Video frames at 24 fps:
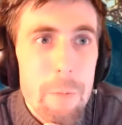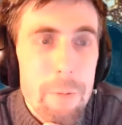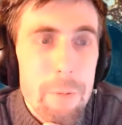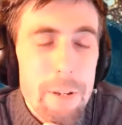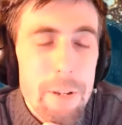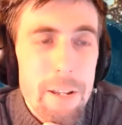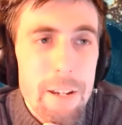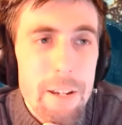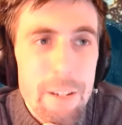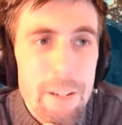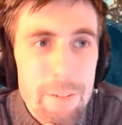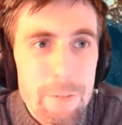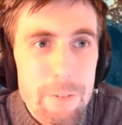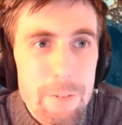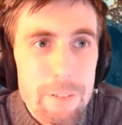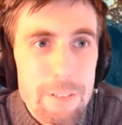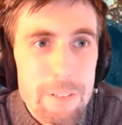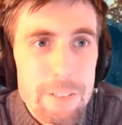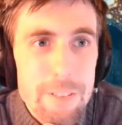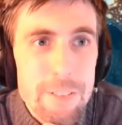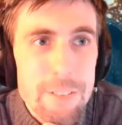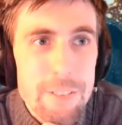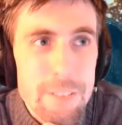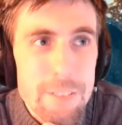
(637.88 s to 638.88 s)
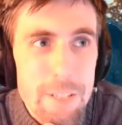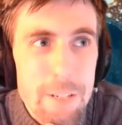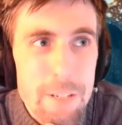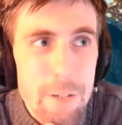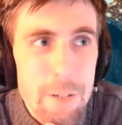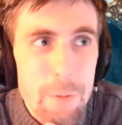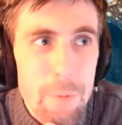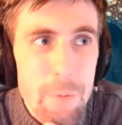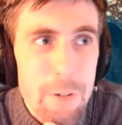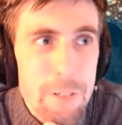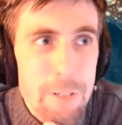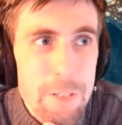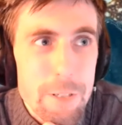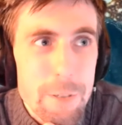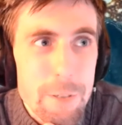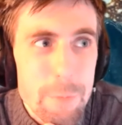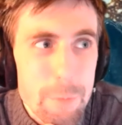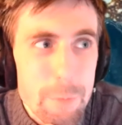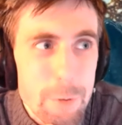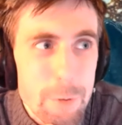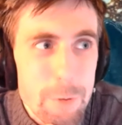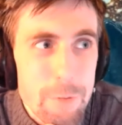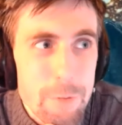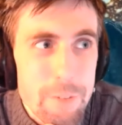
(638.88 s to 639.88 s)
yeah, if you're just sitting watching a
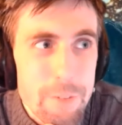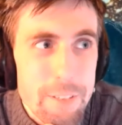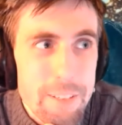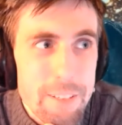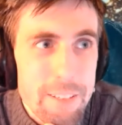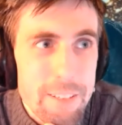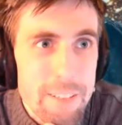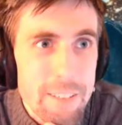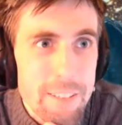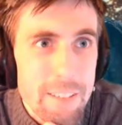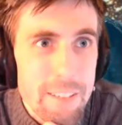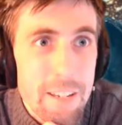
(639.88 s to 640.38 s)
movie